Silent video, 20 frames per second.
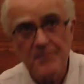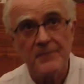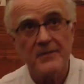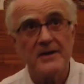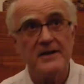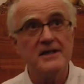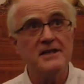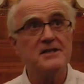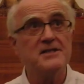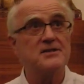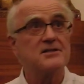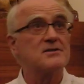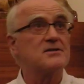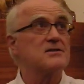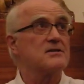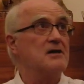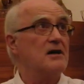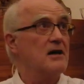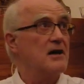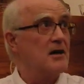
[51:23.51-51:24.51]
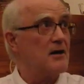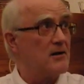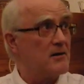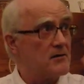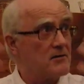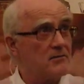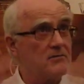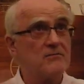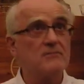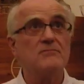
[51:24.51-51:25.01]
is
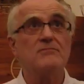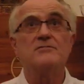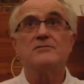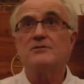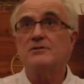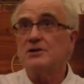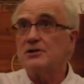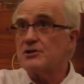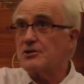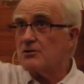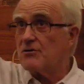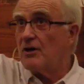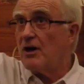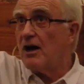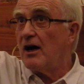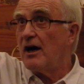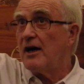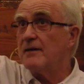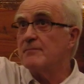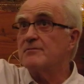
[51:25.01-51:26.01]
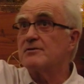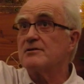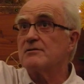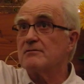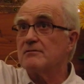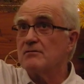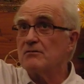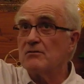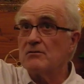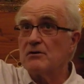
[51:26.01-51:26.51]
described
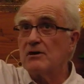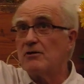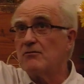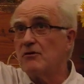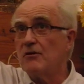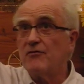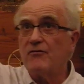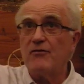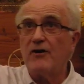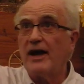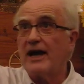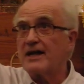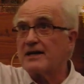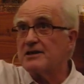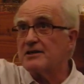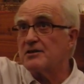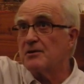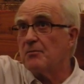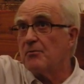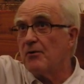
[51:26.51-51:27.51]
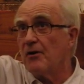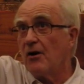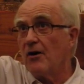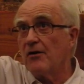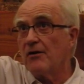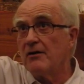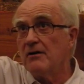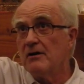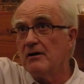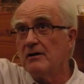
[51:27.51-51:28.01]
and reflected
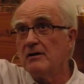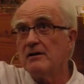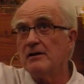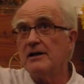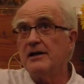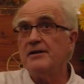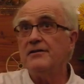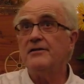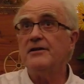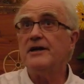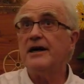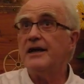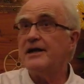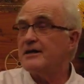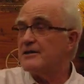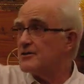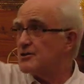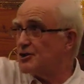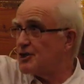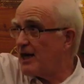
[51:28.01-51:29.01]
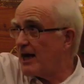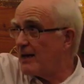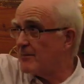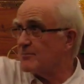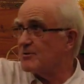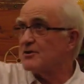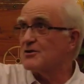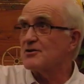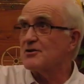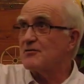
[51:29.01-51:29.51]
upon in the 8
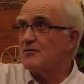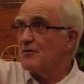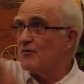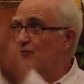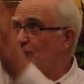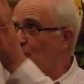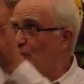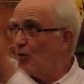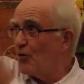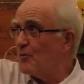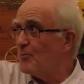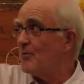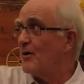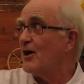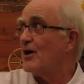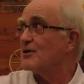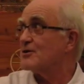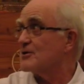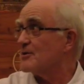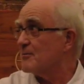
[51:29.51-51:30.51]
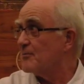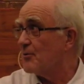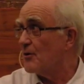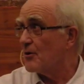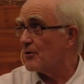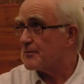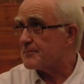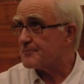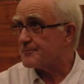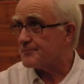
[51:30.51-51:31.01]
chapters of the 4th part of the book.